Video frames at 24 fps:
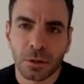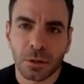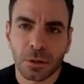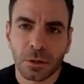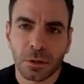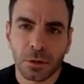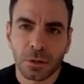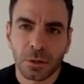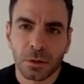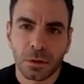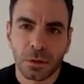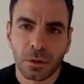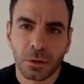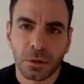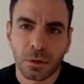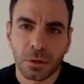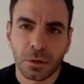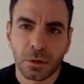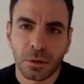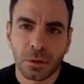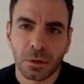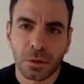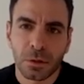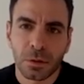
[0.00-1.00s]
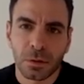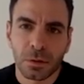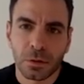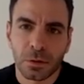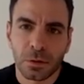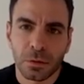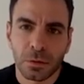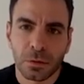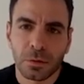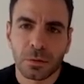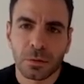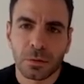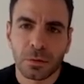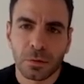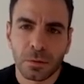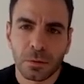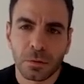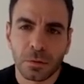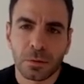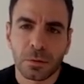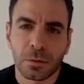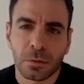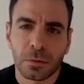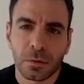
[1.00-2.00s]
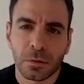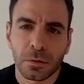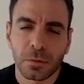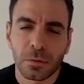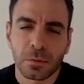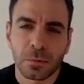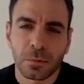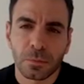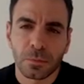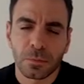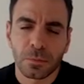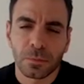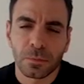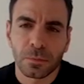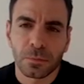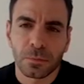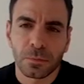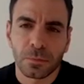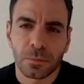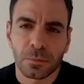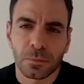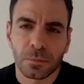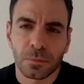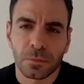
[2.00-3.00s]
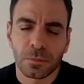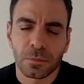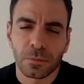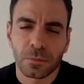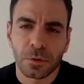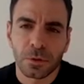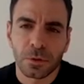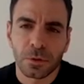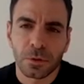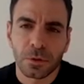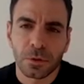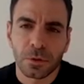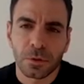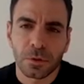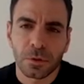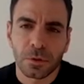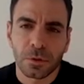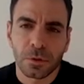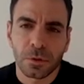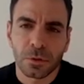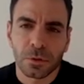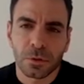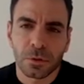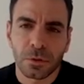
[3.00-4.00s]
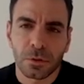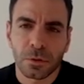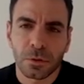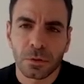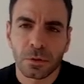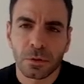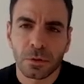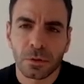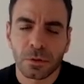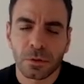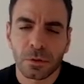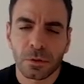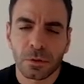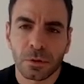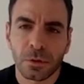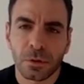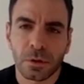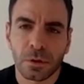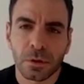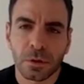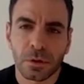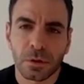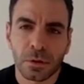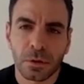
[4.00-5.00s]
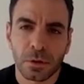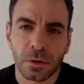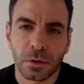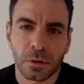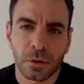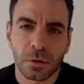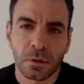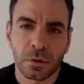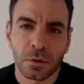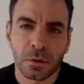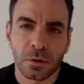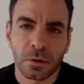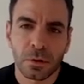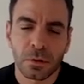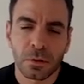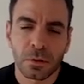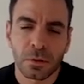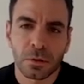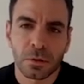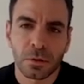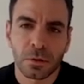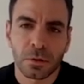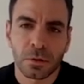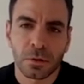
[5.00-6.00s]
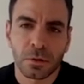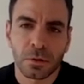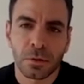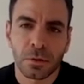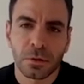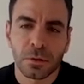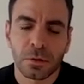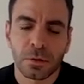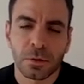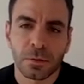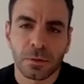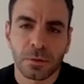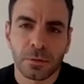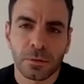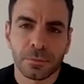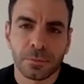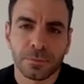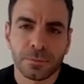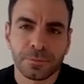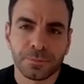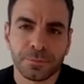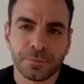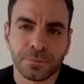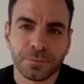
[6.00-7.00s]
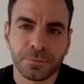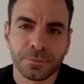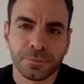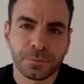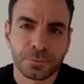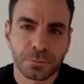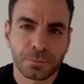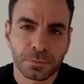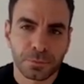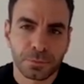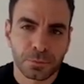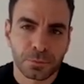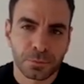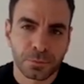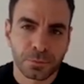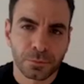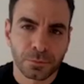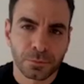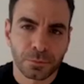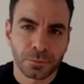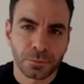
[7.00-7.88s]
No words are spoken by the person on screen.